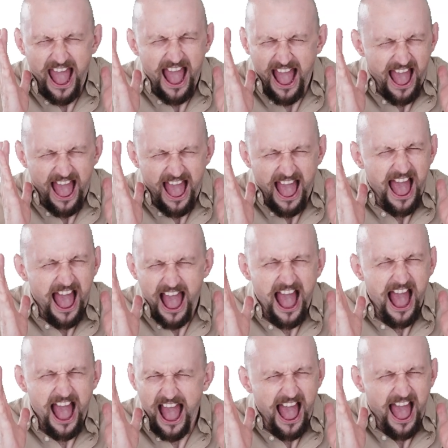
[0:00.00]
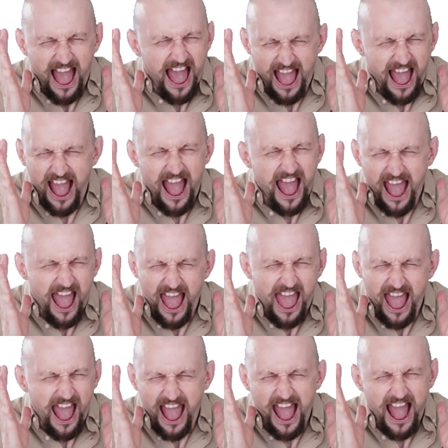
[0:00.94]
You are listening to An
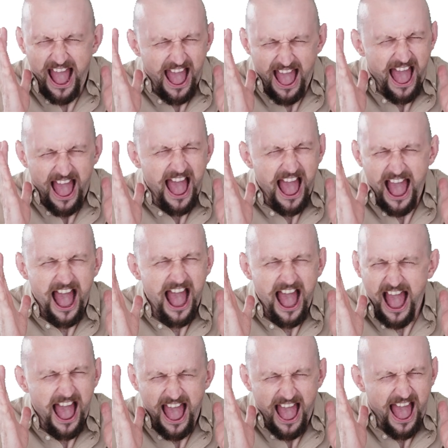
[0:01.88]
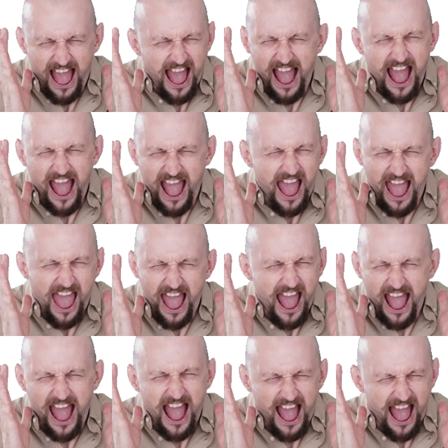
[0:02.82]
Ounce, Season 6, Episode
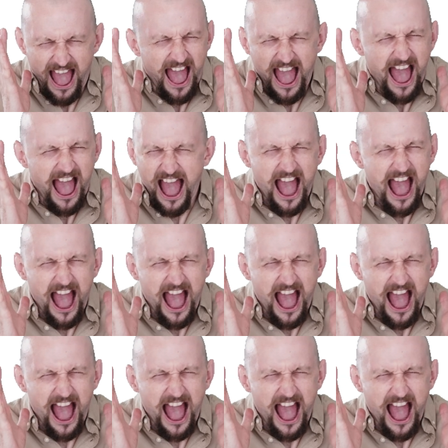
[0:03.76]
34,